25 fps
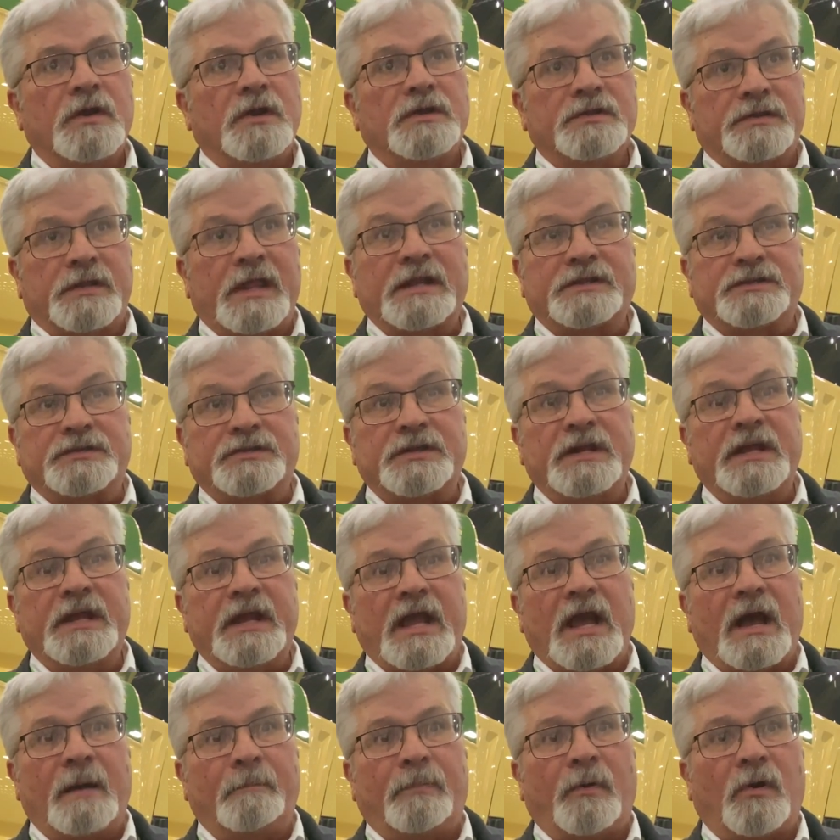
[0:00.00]
that
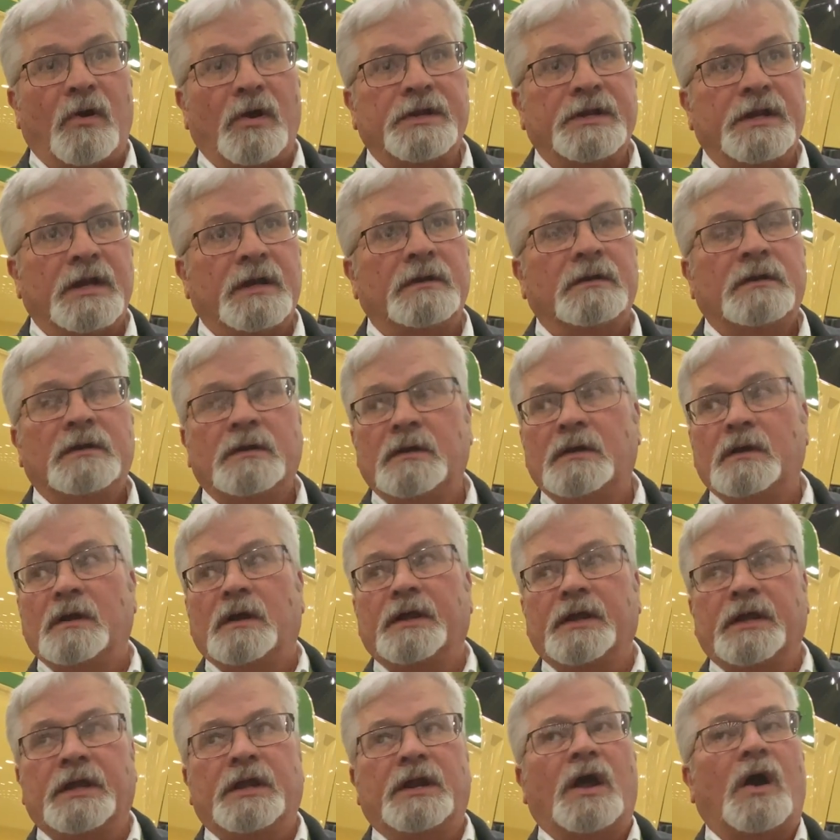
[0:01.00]
sneak up on you,
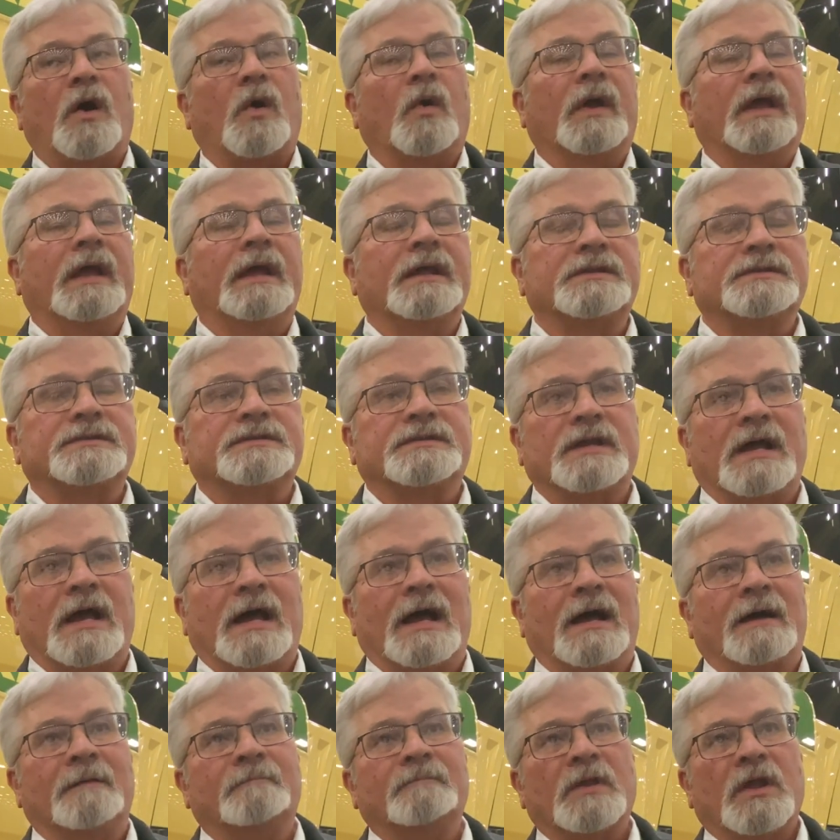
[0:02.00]
you know, it's
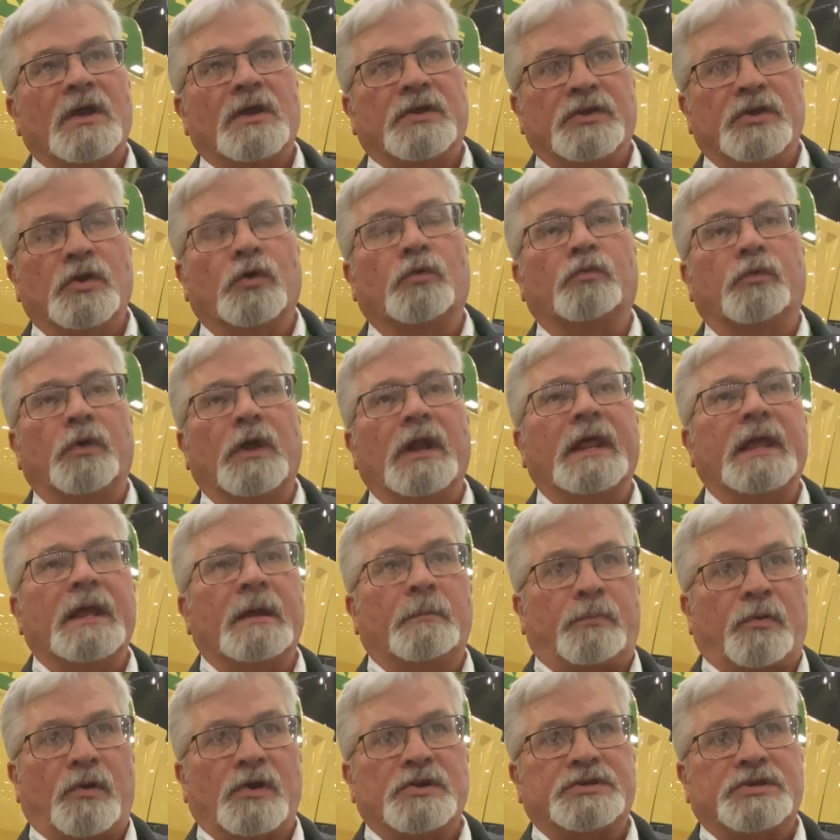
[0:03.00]
you'll really
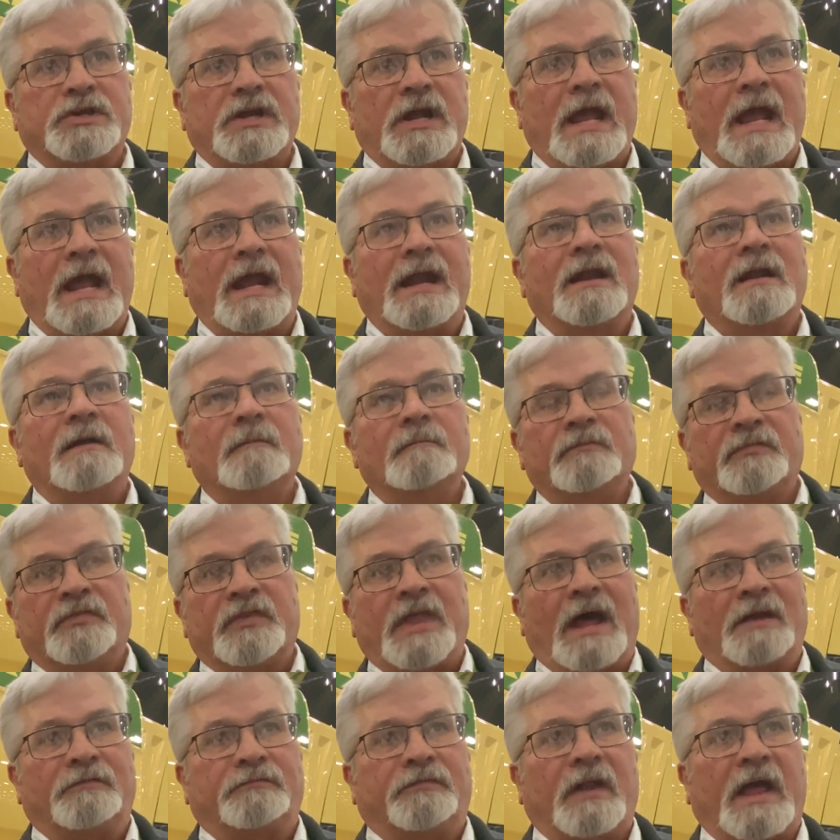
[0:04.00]
appreciate
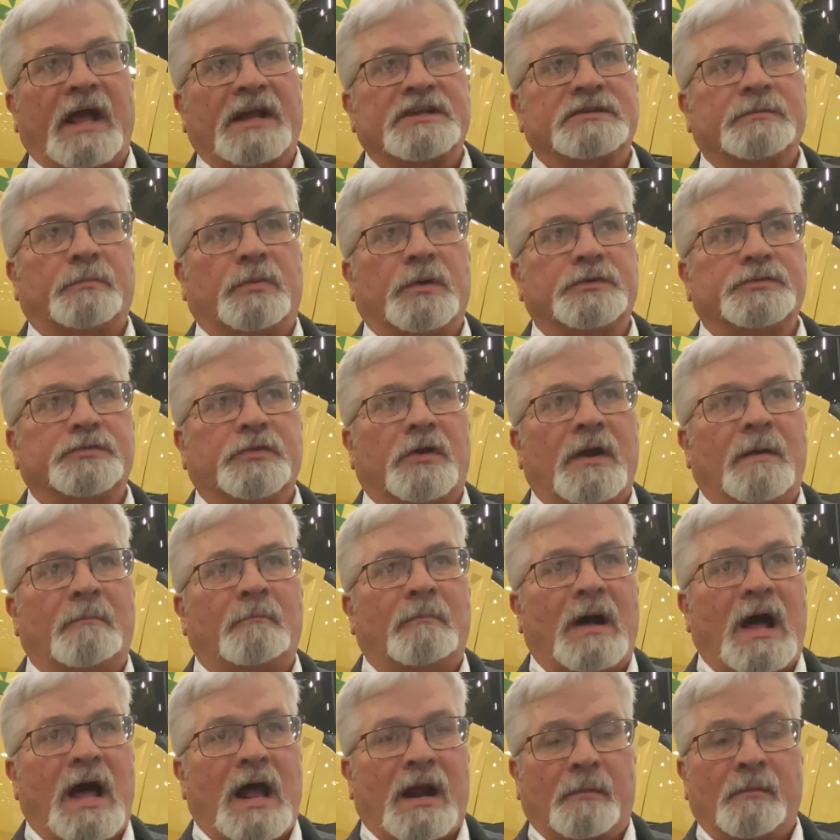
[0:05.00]
that flexible drum
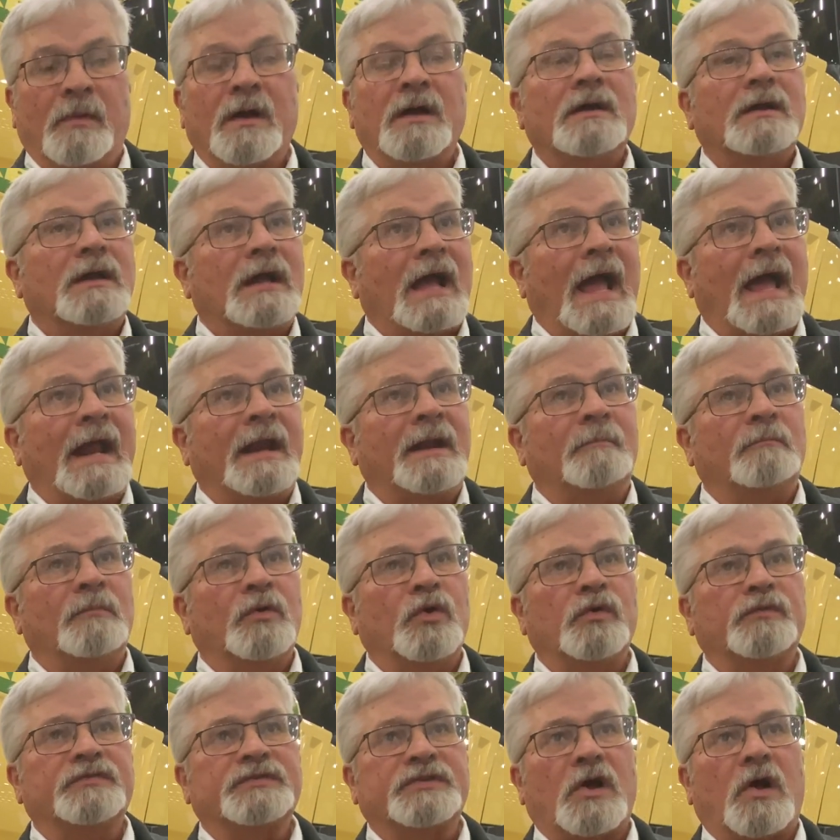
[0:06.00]
bottom. And it
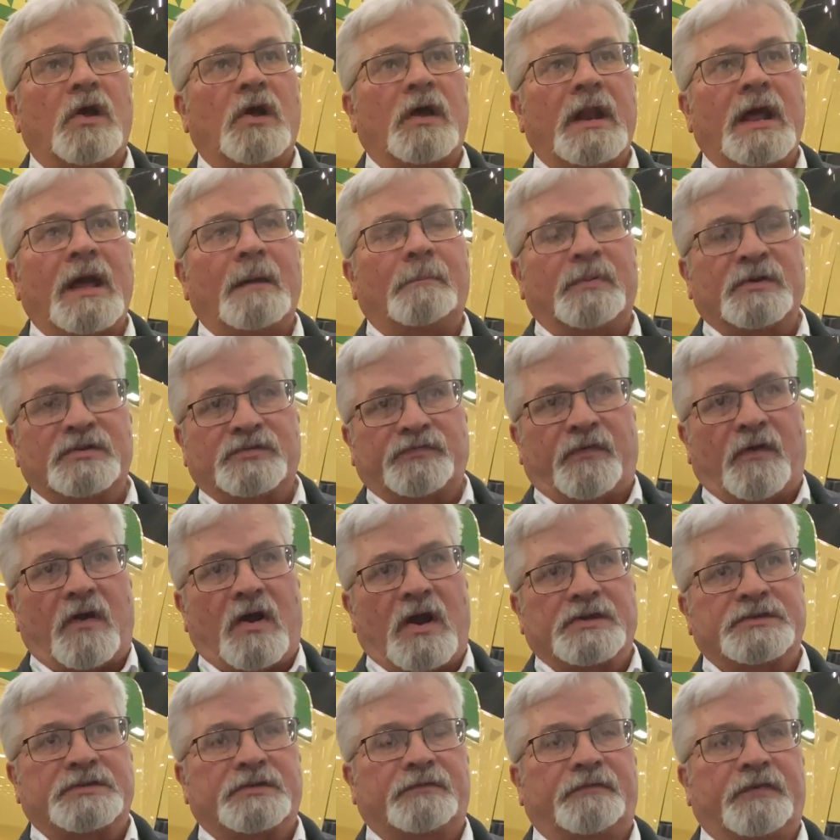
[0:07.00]
moves on up as far
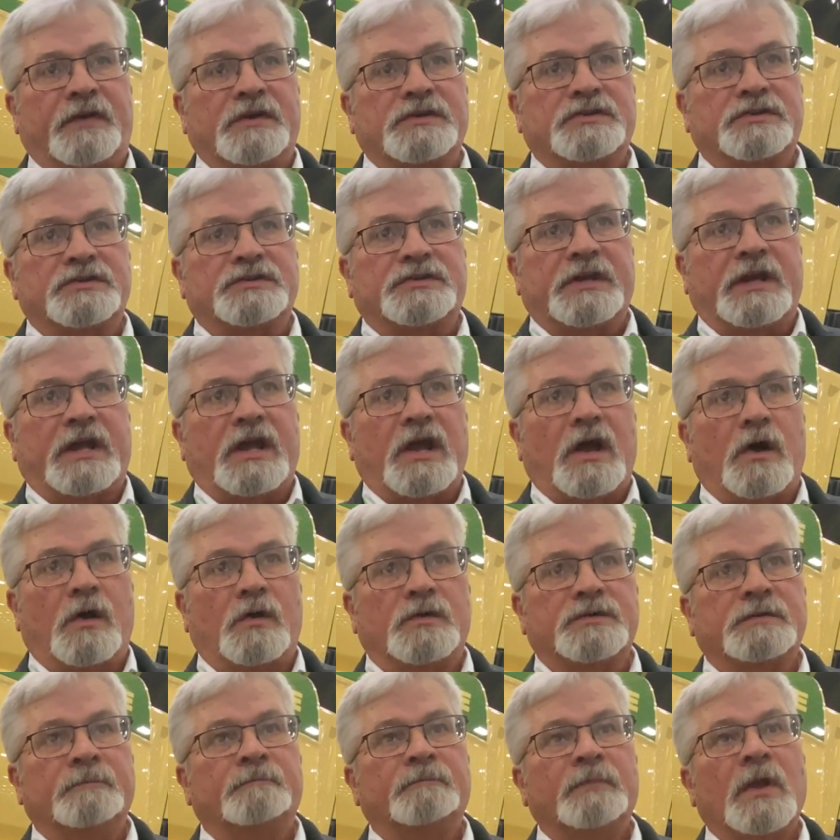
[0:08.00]
as efficiency
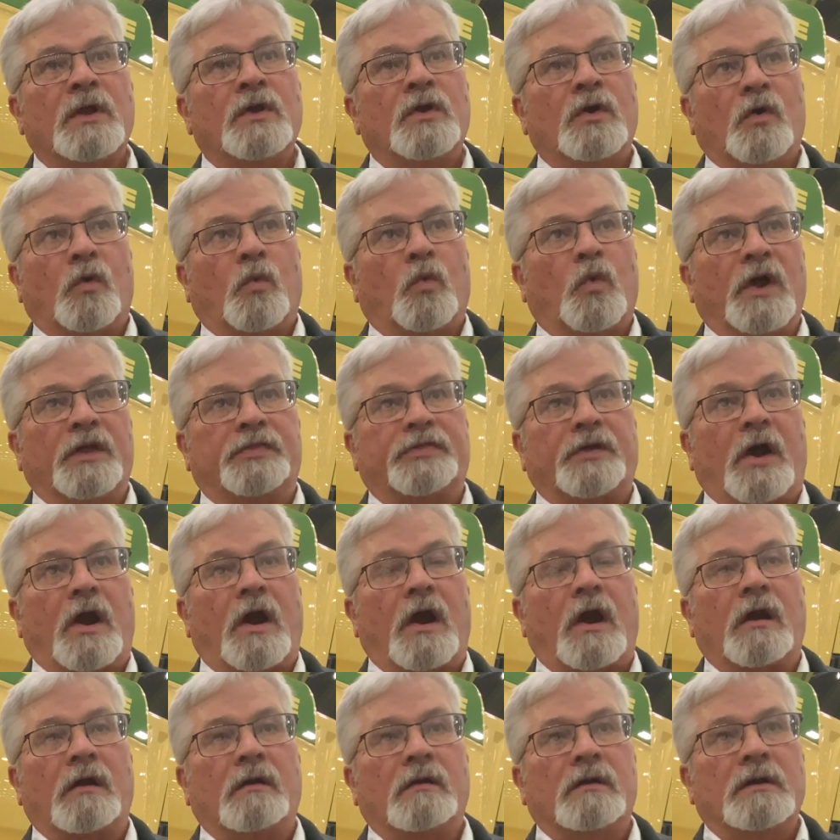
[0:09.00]
goes with
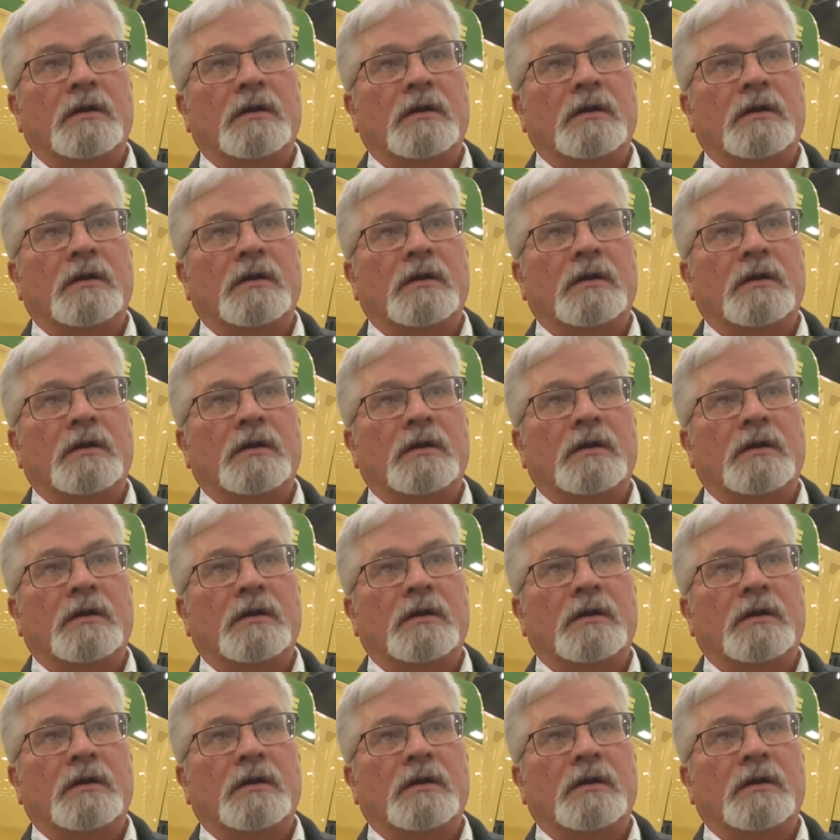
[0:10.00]
our